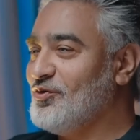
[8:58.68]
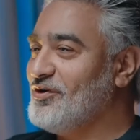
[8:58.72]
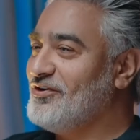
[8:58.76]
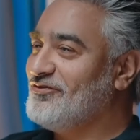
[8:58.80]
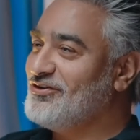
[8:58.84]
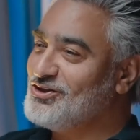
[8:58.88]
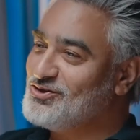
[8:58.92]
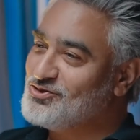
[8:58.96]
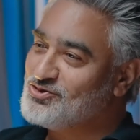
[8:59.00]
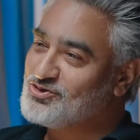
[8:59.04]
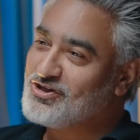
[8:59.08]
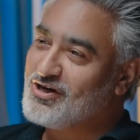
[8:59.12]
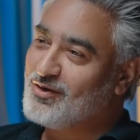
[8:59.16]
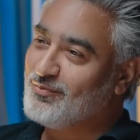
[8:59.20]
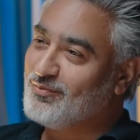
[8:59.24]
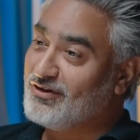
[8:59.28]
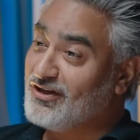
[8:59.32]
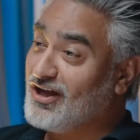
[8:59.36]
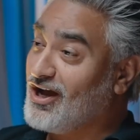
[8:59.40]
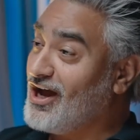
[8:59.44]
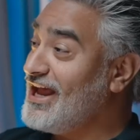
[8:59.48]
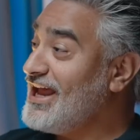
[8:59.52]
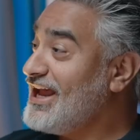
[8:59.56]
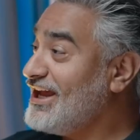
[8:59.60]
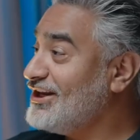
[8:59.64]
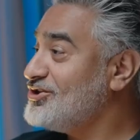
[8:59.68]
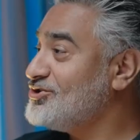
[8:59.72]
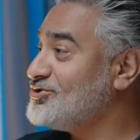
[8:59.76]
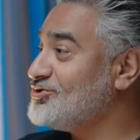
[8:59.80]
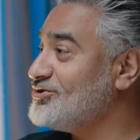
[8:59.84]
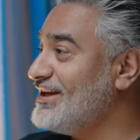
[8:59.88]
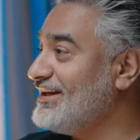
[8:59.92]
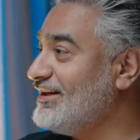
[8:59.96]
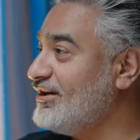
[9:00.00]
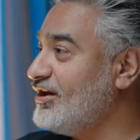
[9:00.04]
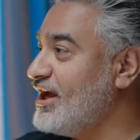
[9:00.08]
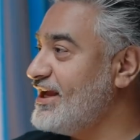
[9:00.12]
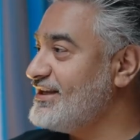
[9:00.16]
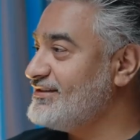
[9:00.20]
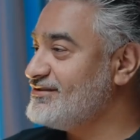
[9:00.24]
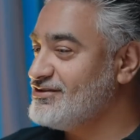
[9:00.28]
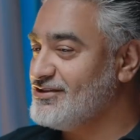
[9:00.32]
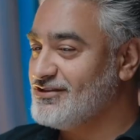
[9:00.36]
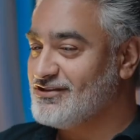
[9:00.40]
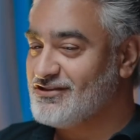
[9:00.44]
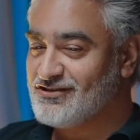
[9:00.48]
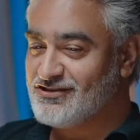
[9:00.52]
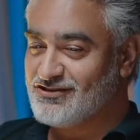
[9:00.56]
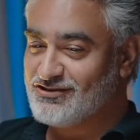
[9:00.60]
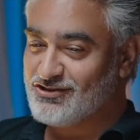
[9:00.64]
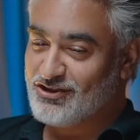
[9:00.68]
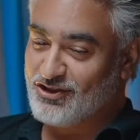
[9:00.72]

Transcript: we're in trouble. I had a trade license,